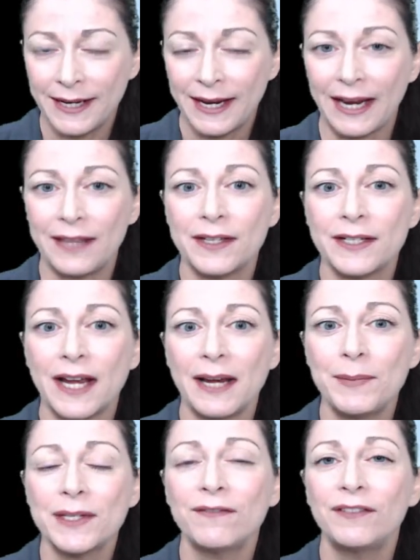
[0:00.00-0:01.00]
and the types
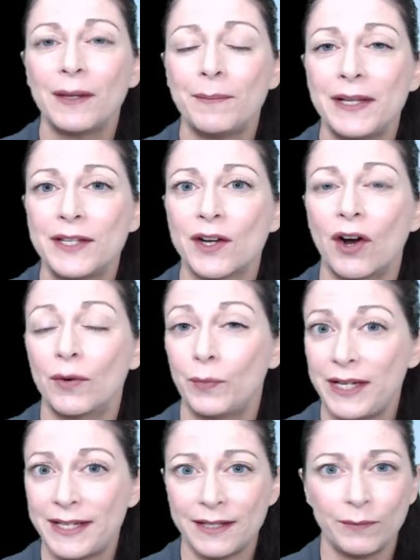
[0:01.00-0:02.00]
of lipids,
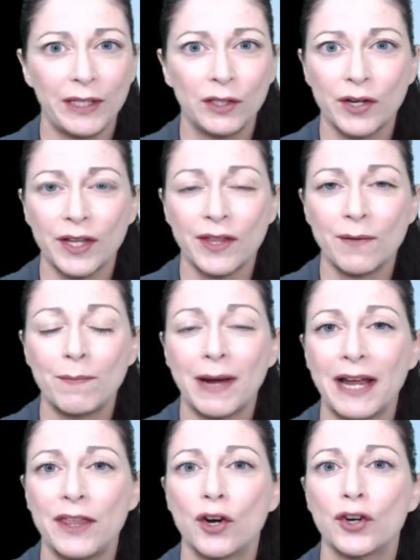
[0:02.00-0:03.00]
we look at them by
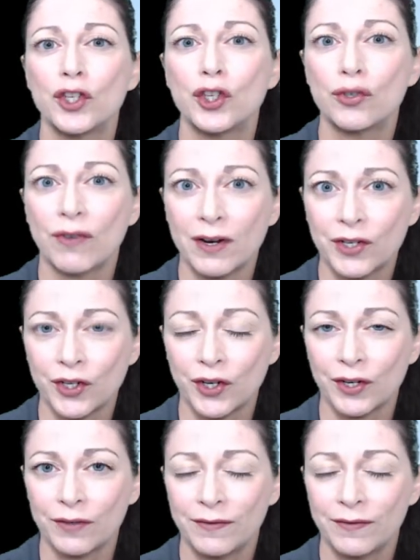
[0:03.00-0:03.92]
their structure.